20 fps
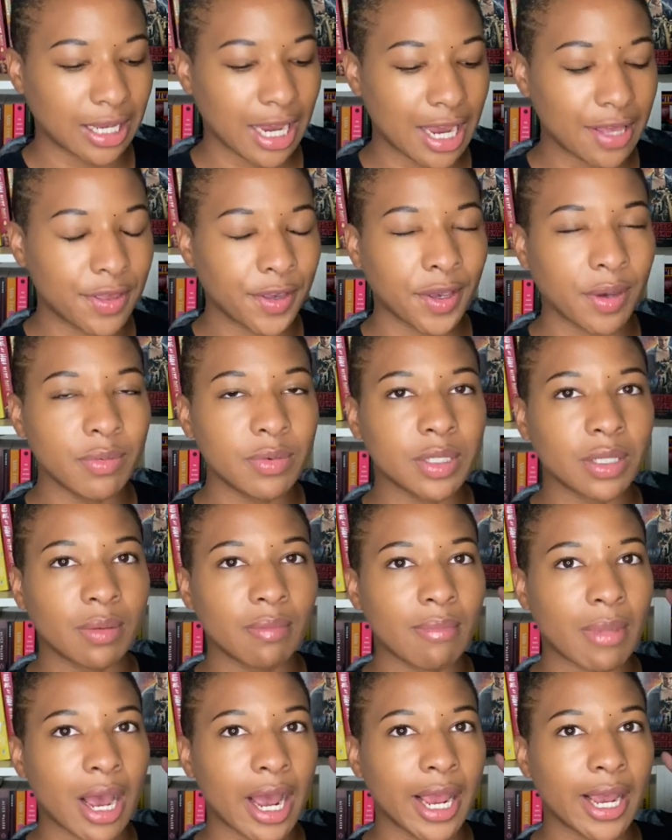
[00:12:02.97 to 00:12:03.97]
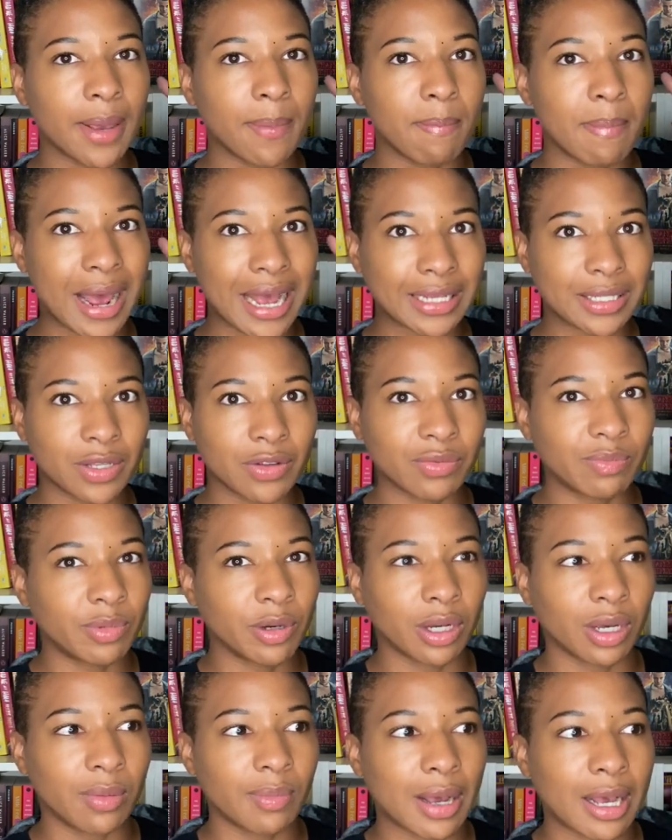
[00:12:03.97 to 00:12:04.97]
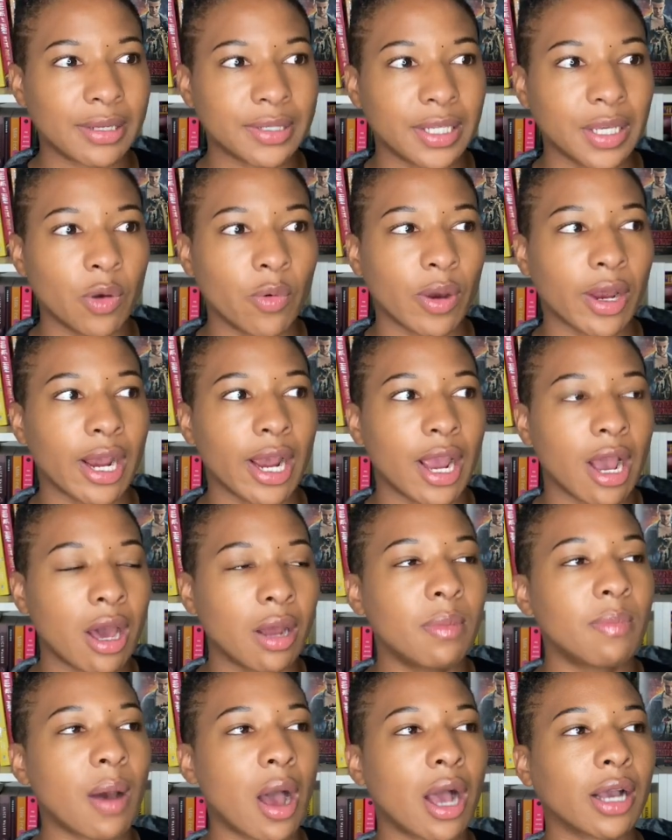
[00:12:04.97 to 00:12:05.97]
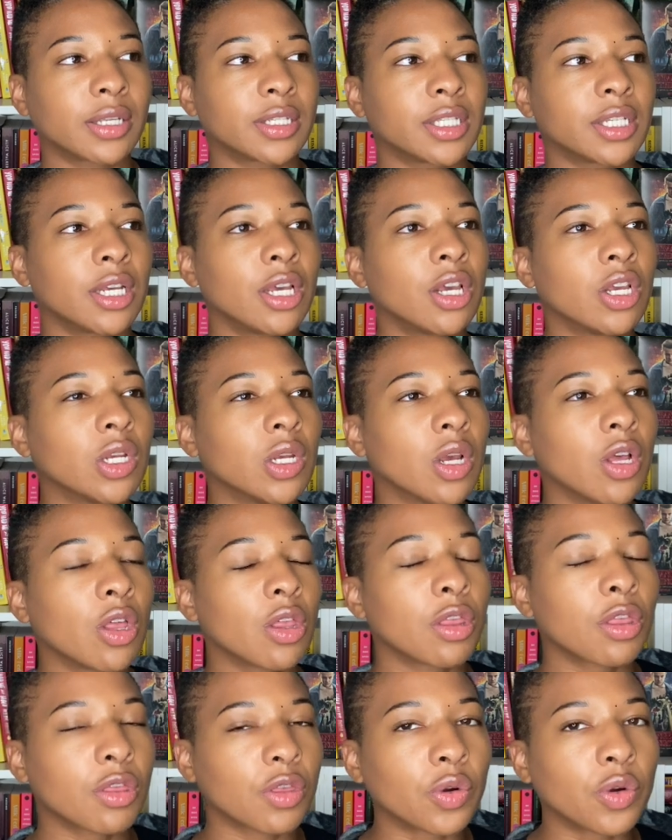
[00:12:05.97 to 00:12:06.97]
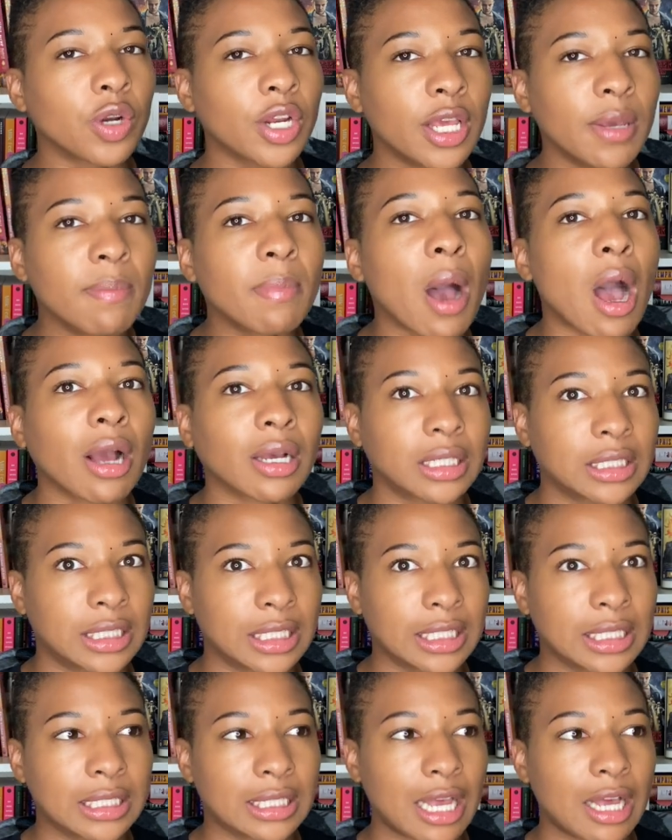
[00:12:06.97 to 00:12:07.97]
I think it was in my massive book unboxing where I unboxed 30 boxes.